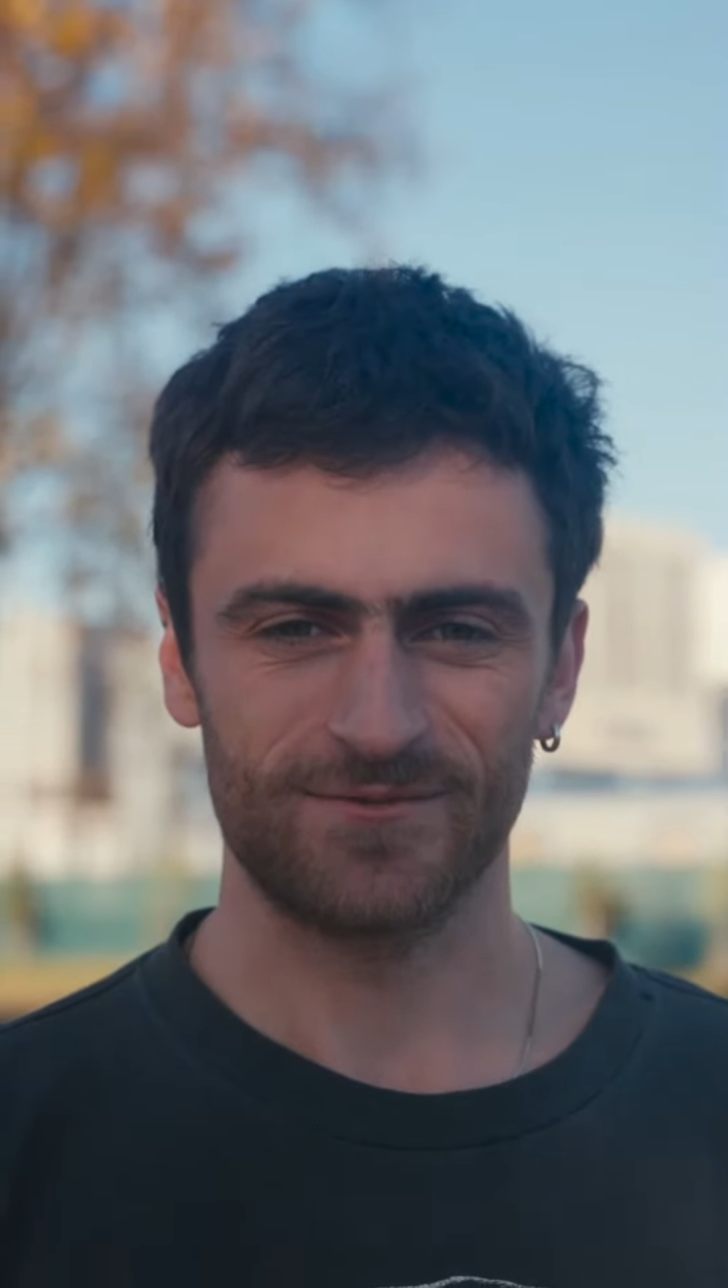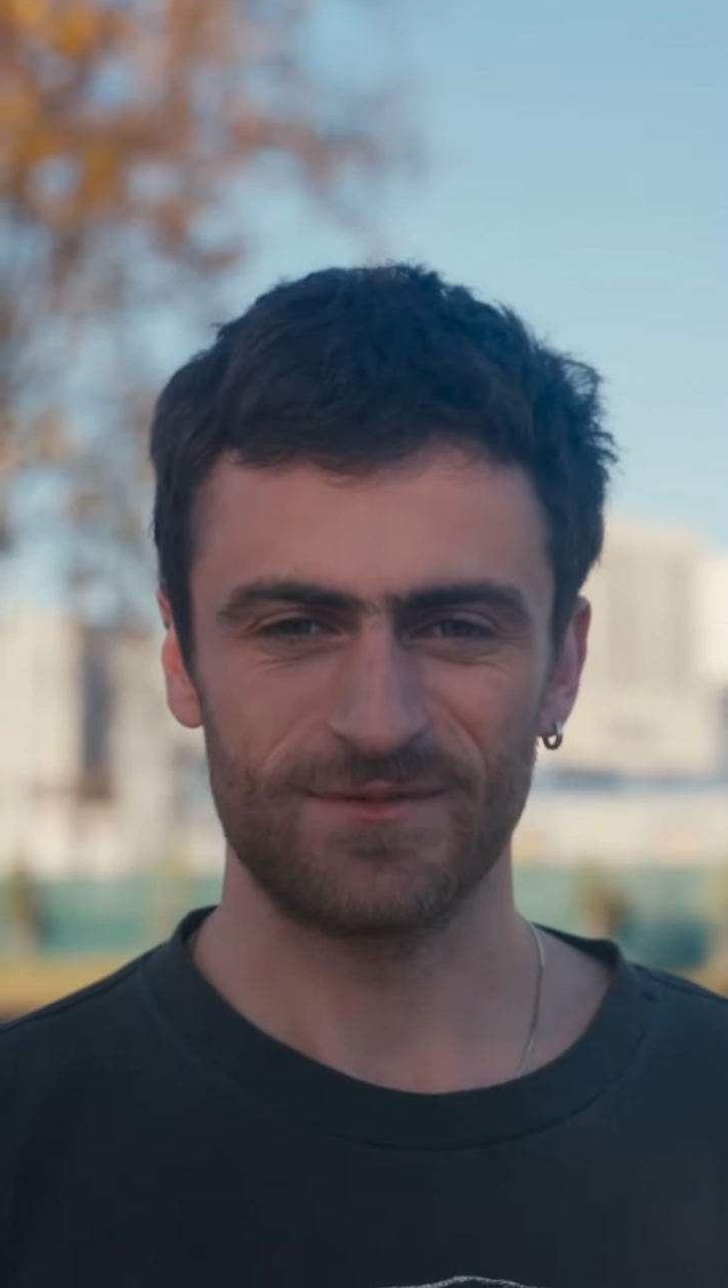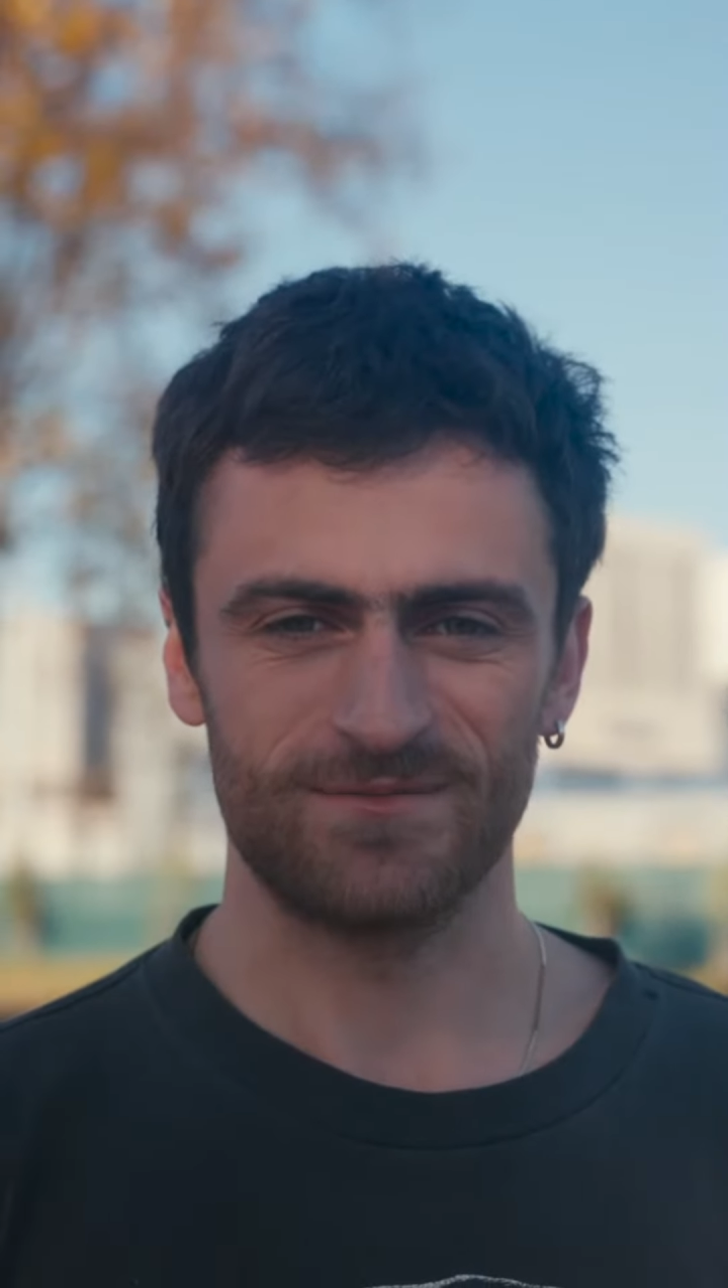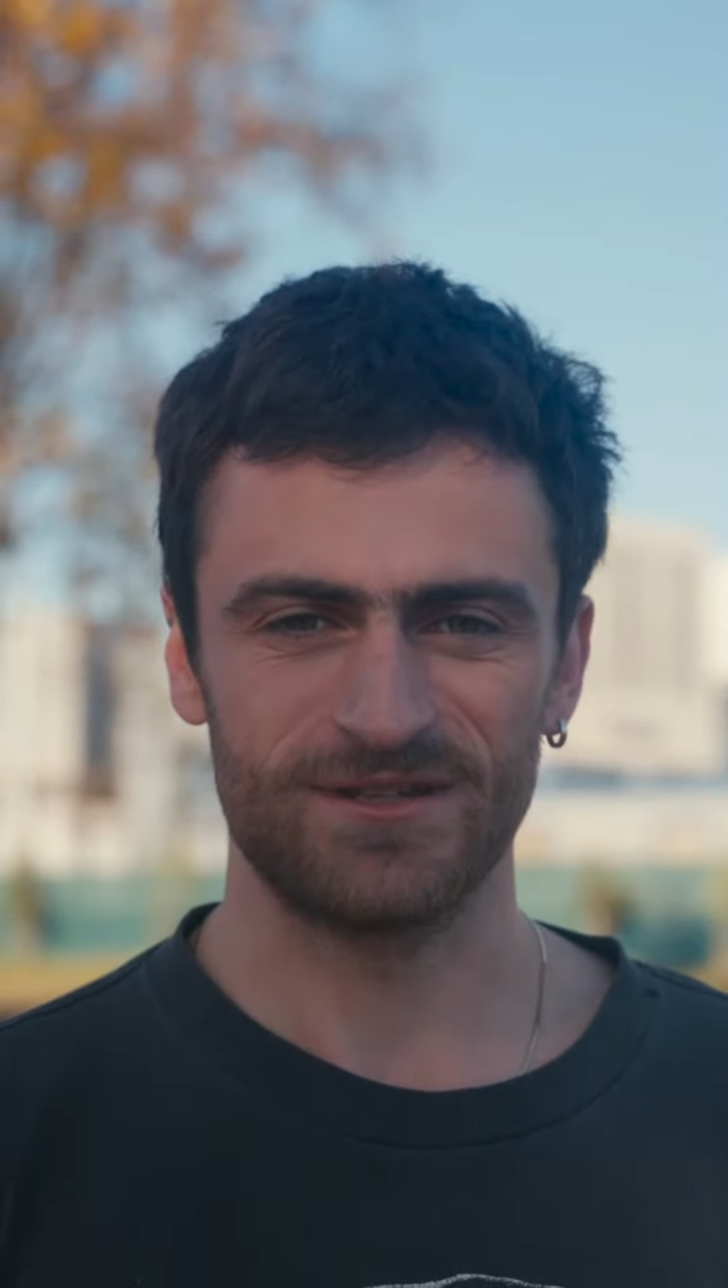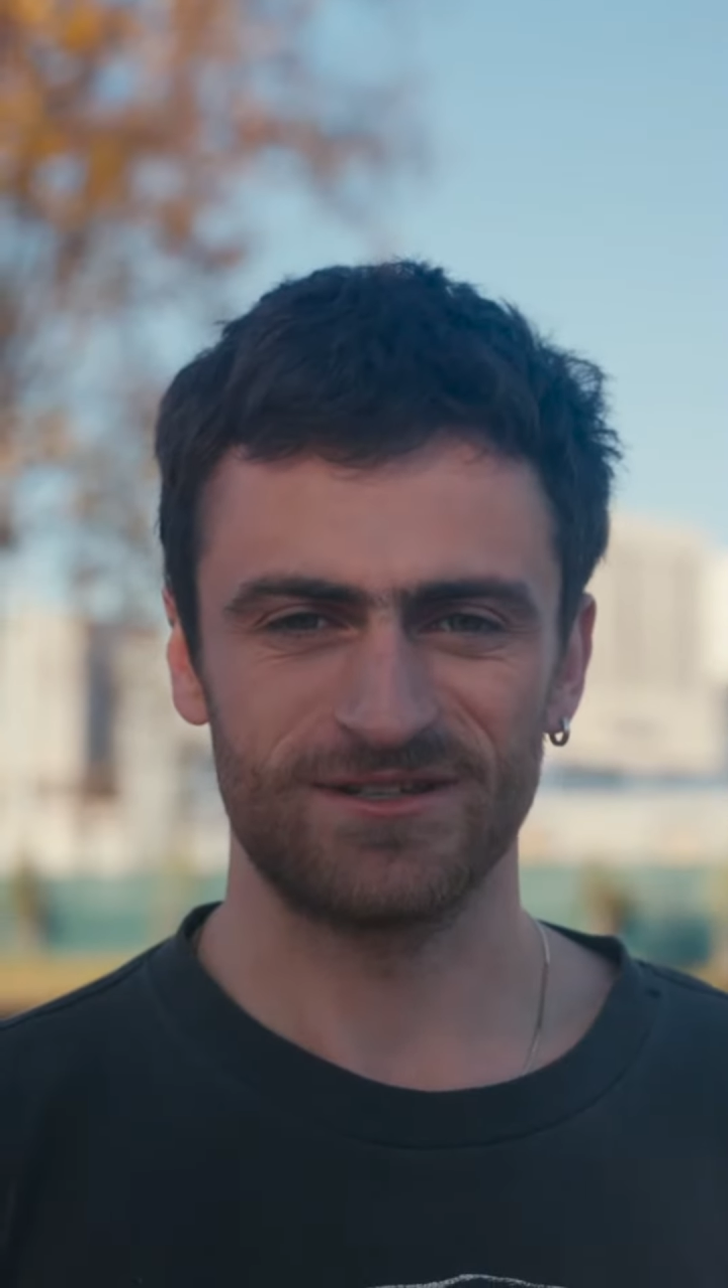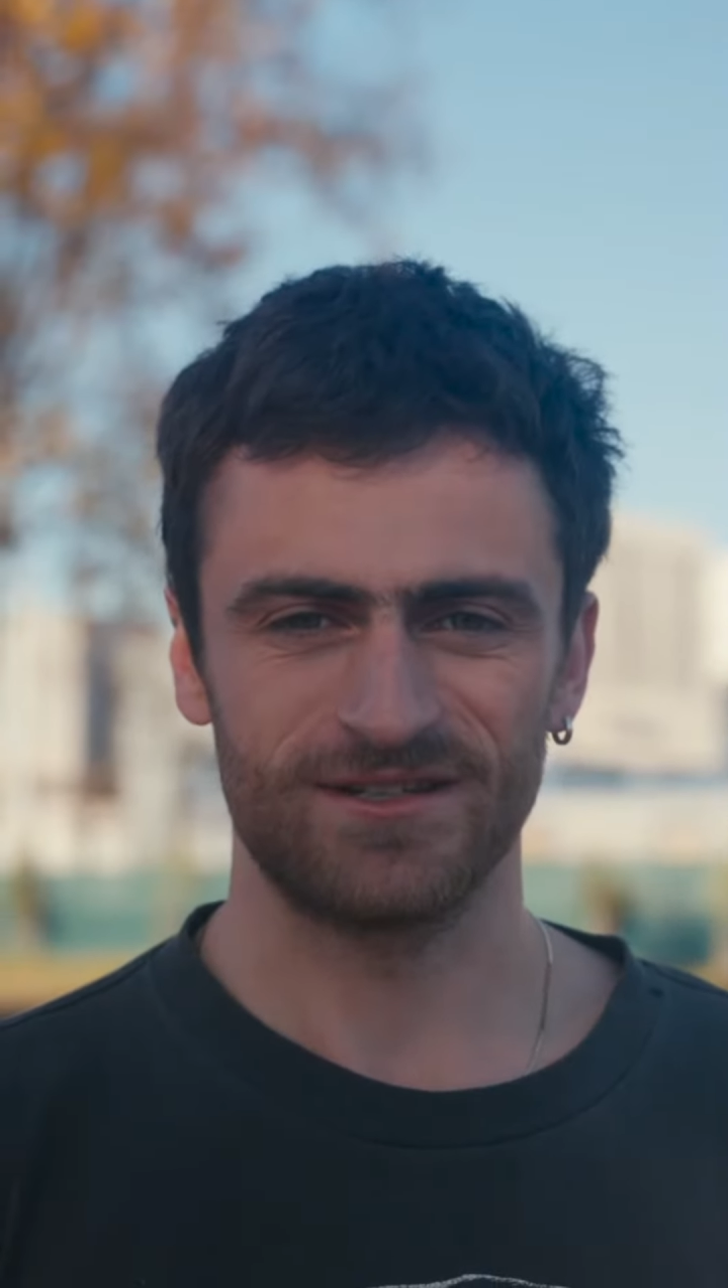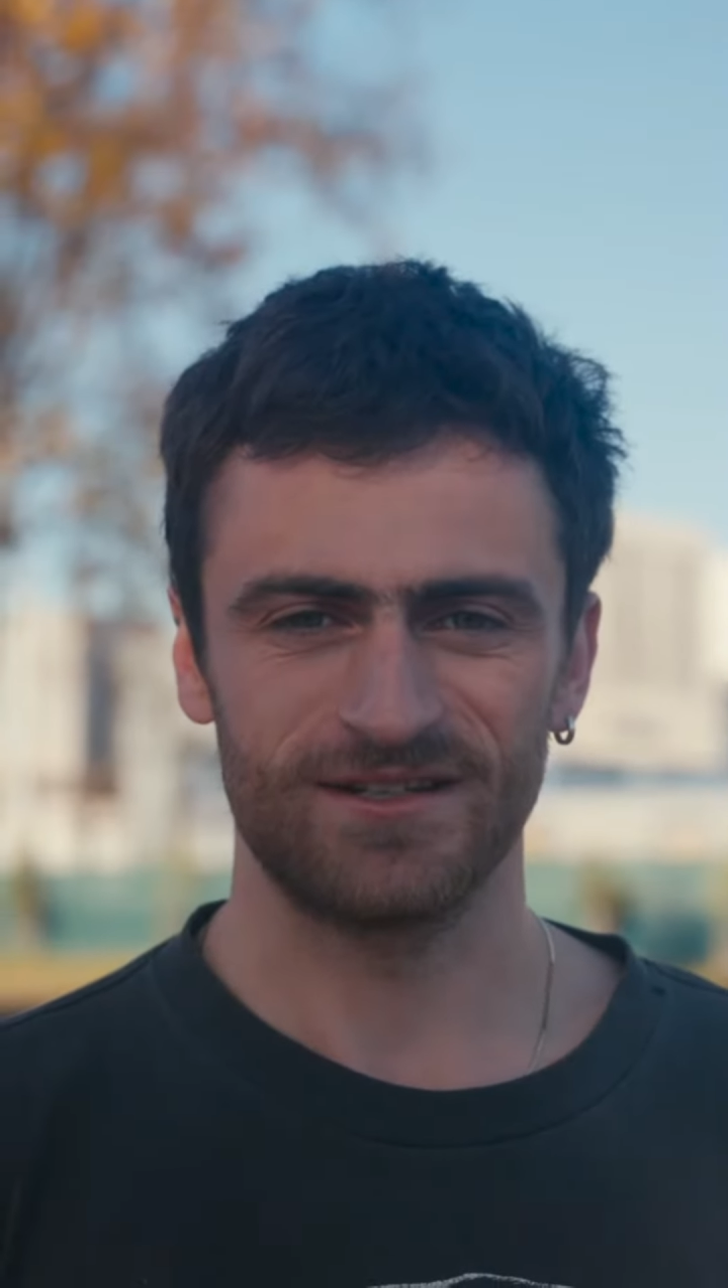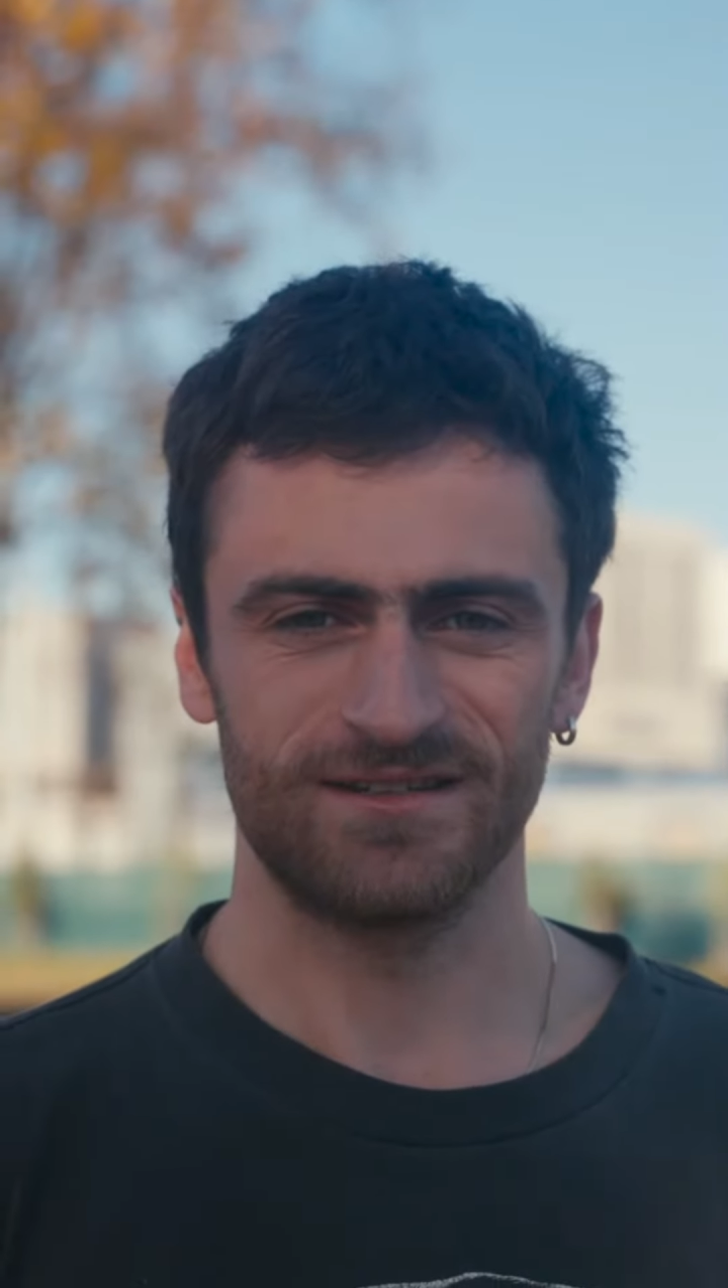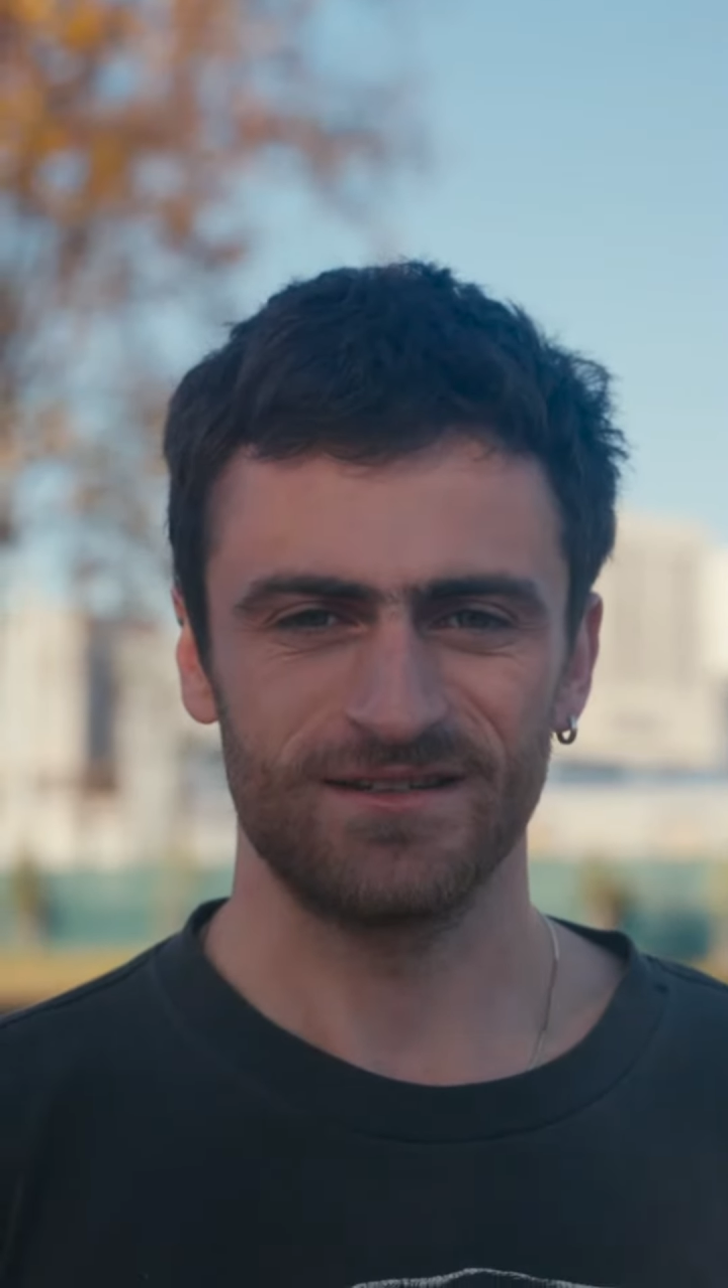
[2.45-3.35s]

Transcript: for BBG.